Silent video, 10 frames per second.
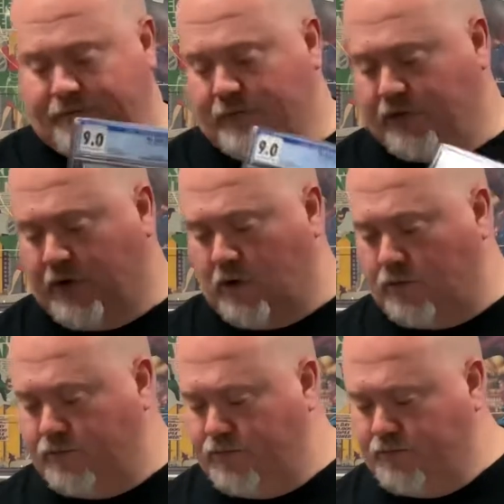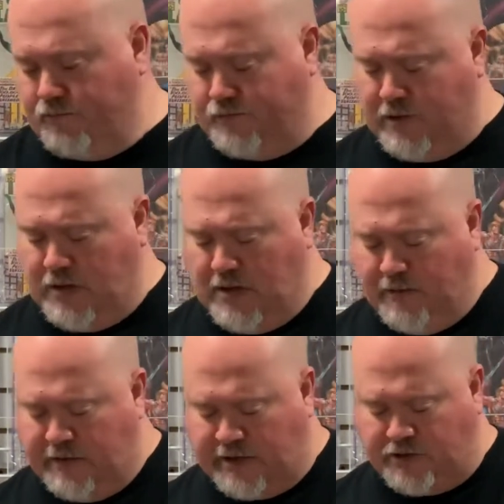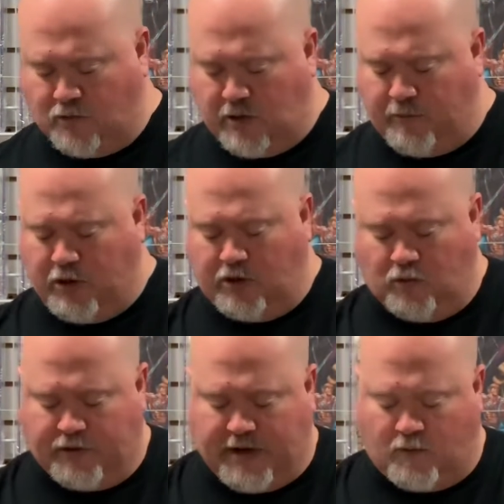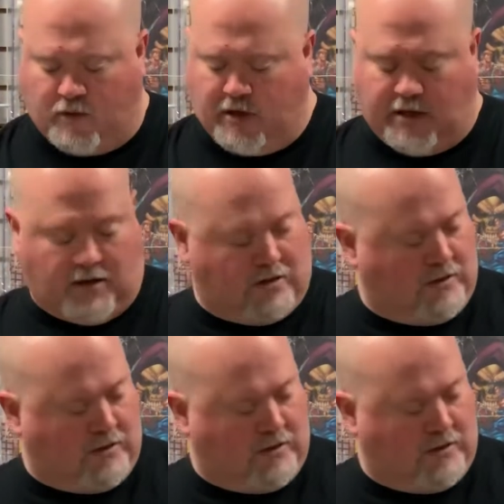so not sure what I'm going to do with that one yet.